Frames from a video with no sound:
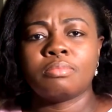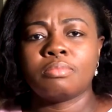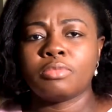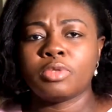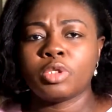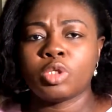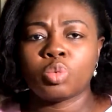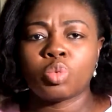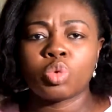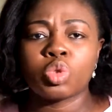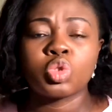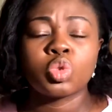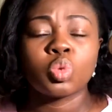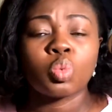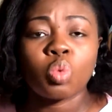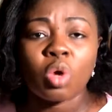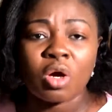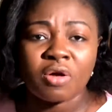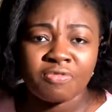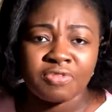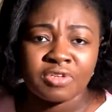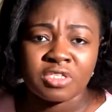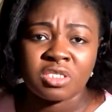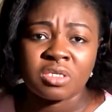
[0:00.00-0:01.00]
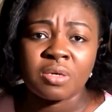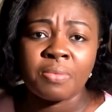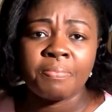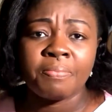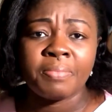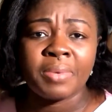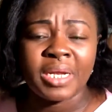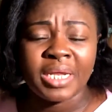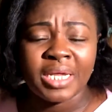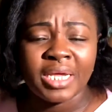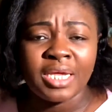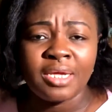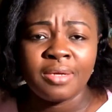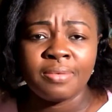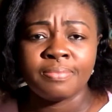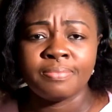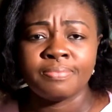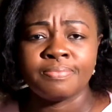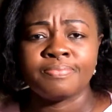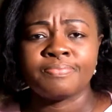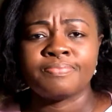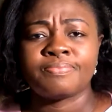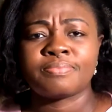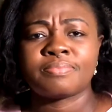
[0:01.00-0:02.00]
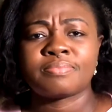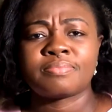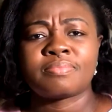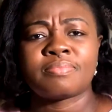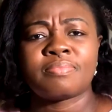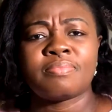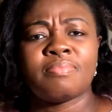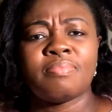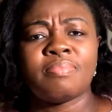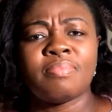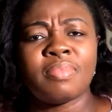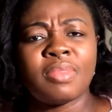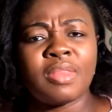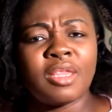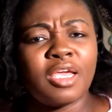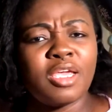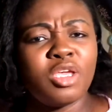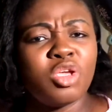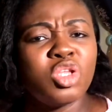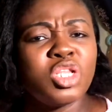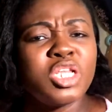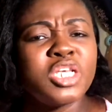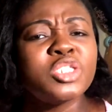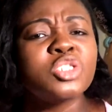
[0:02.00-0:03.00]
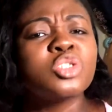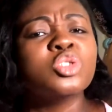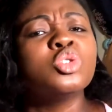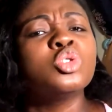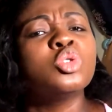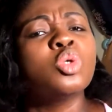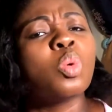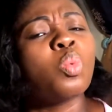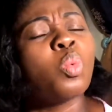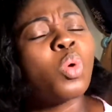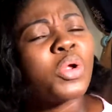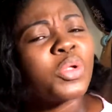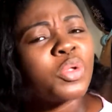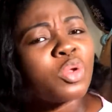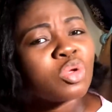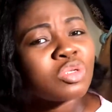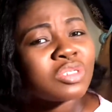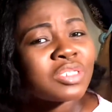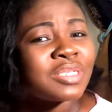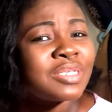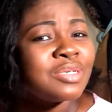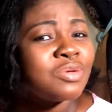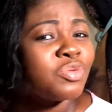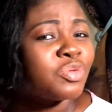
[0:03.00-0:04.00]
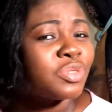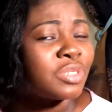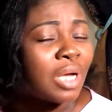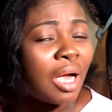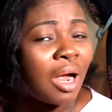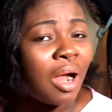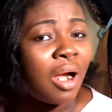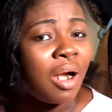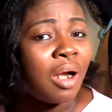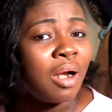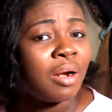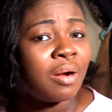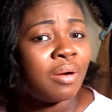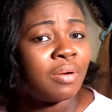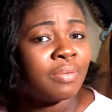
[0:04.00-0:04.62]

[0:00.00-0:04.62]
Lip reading: you want to work for somebody, you need to know what your skills are.